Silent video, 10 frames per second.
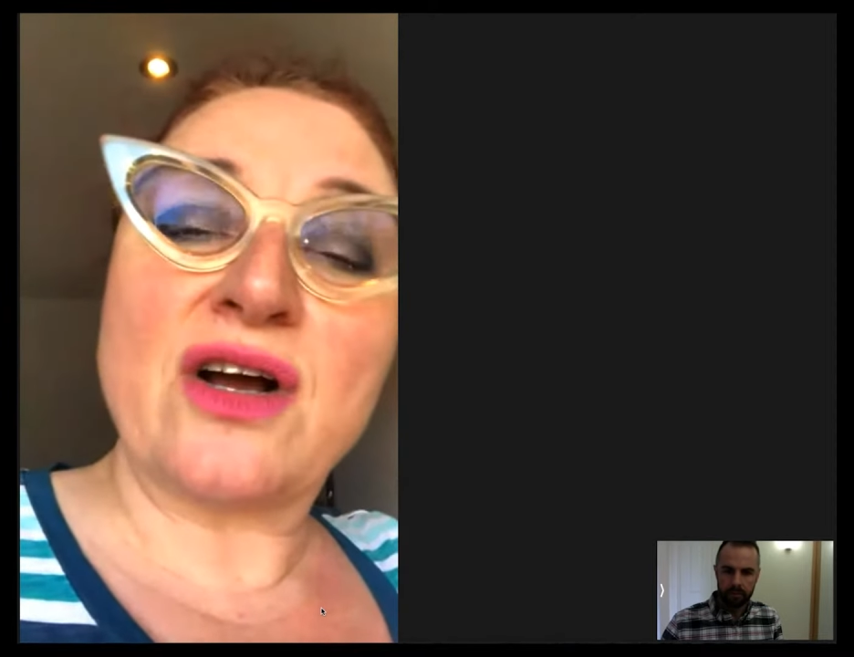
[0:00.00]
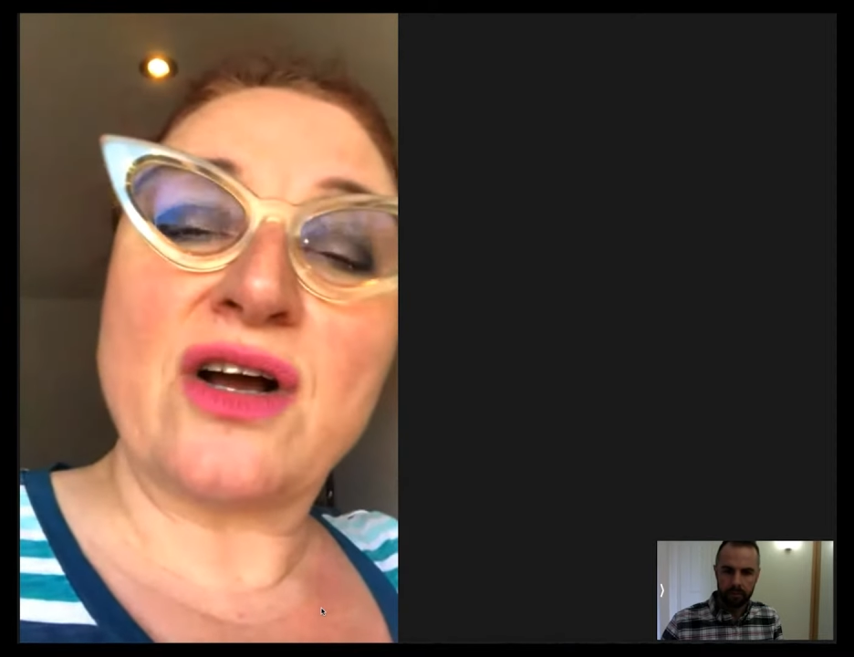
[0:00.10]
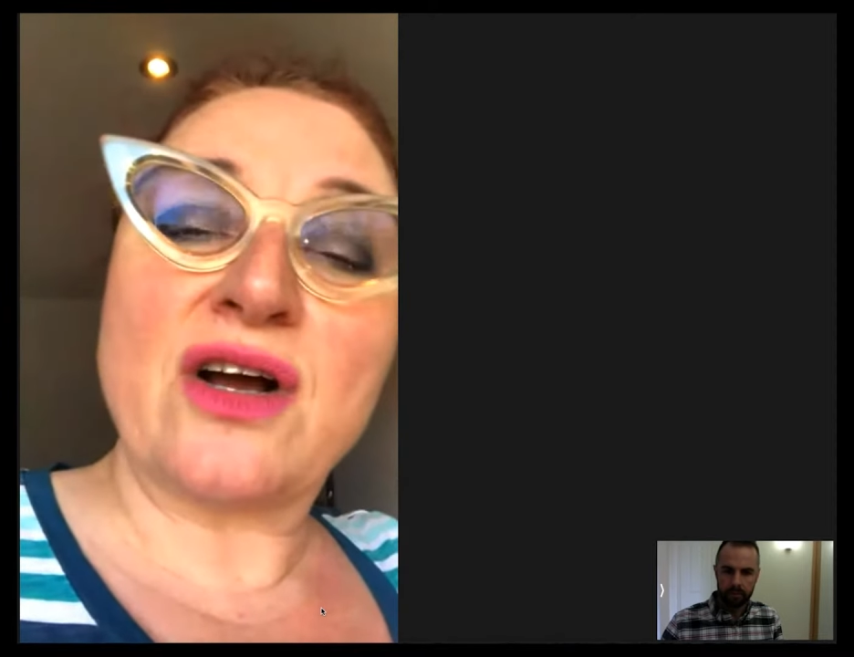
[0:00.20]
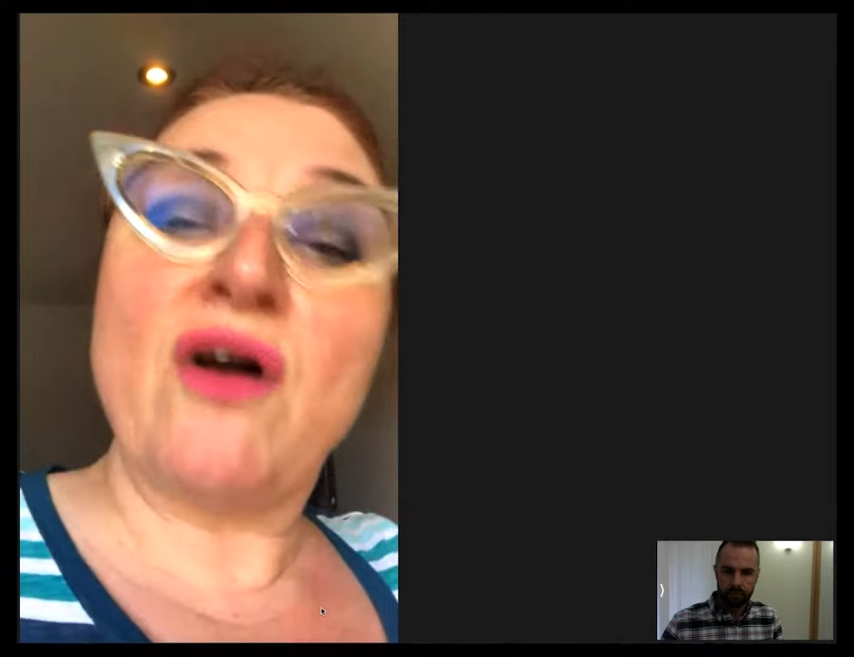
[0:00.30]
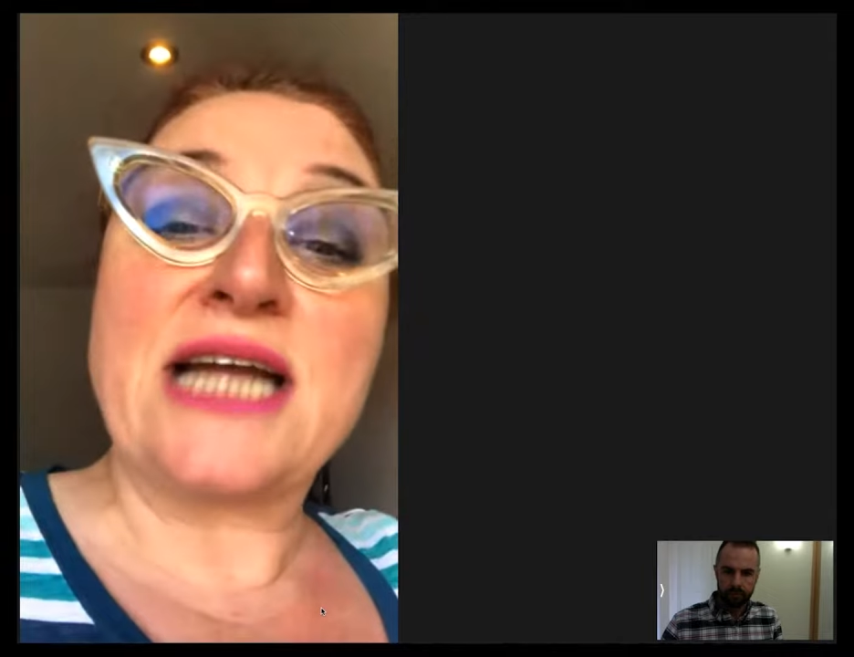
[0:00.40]
at
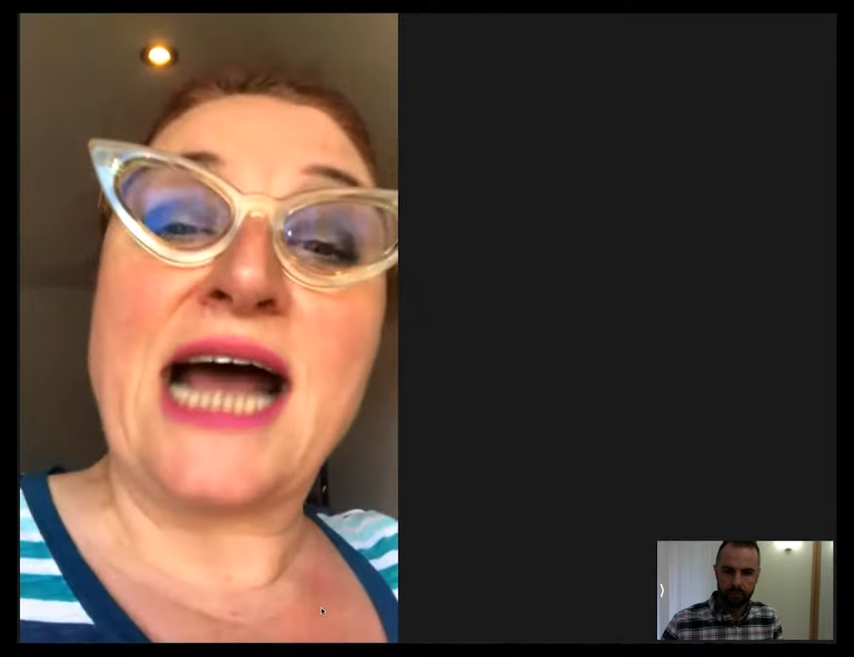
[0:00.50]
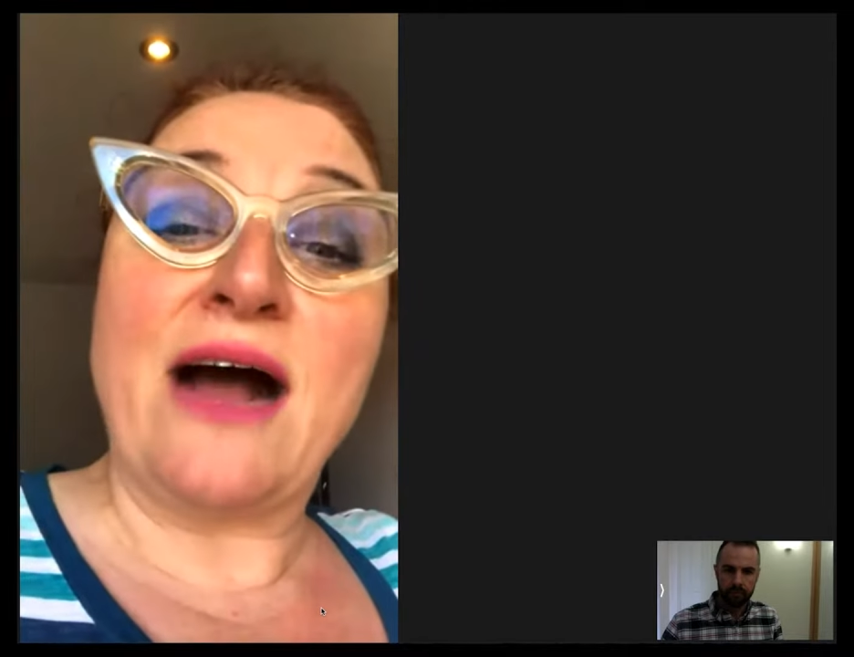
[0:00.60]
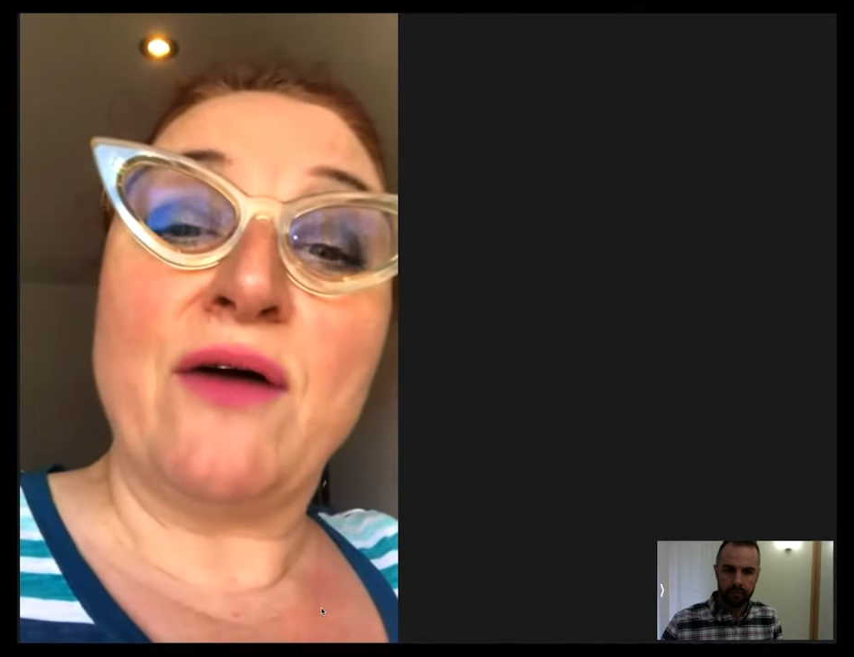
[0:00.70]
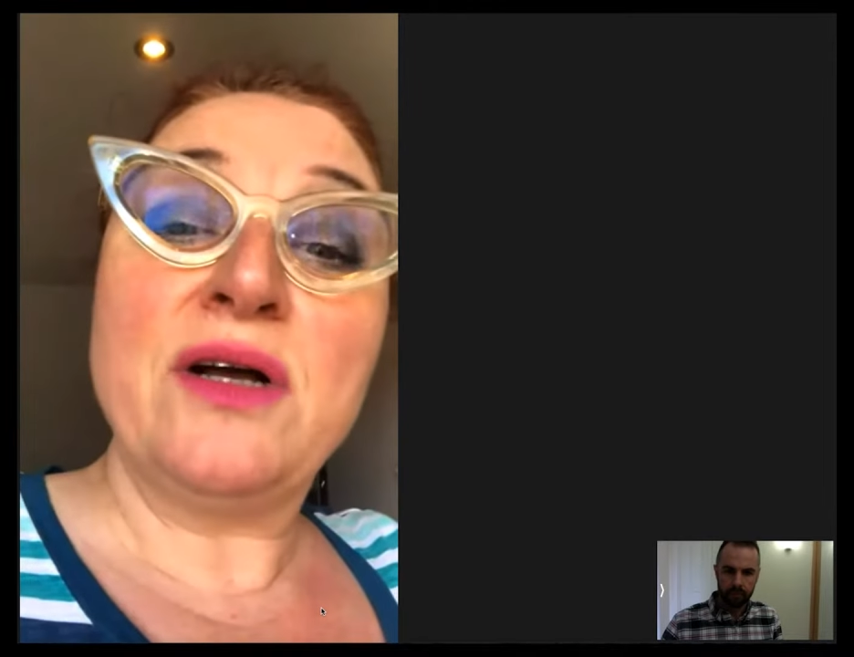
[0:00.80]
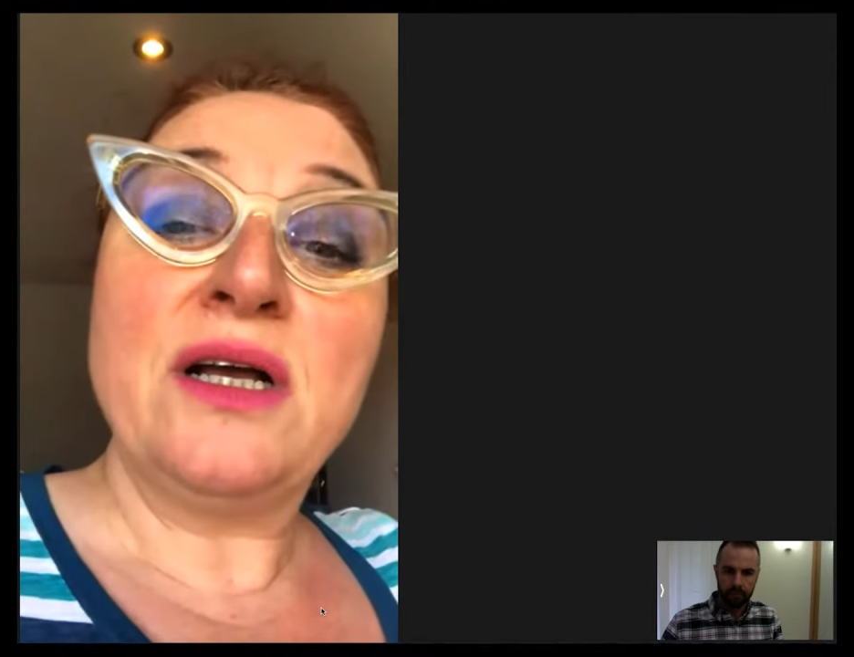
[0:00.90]
college
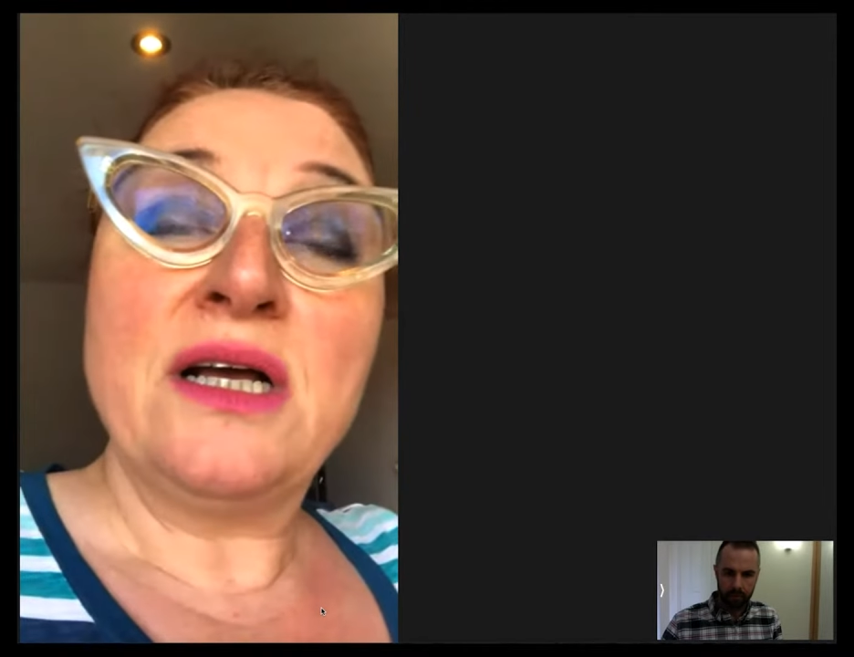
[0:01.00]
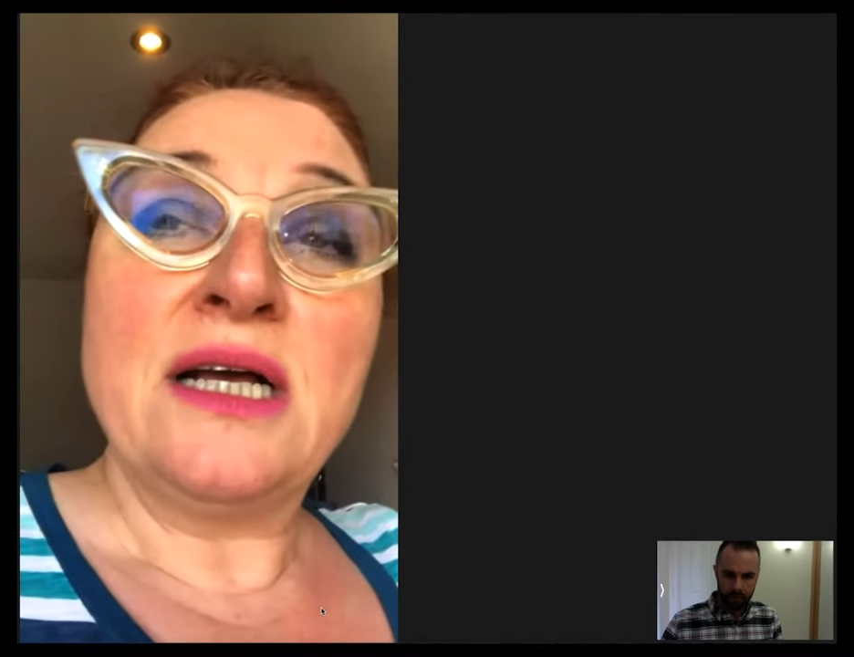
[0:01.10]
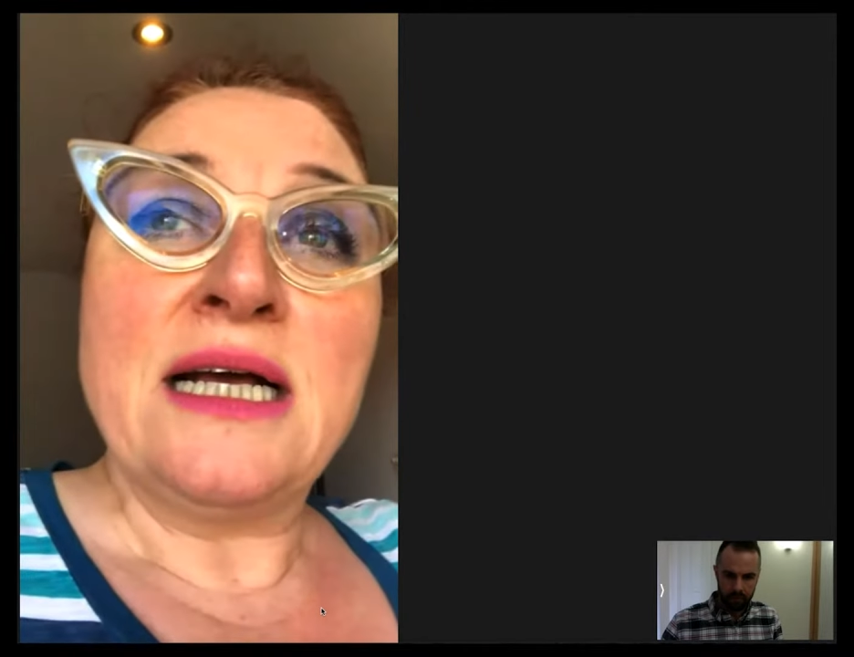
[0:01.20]
now.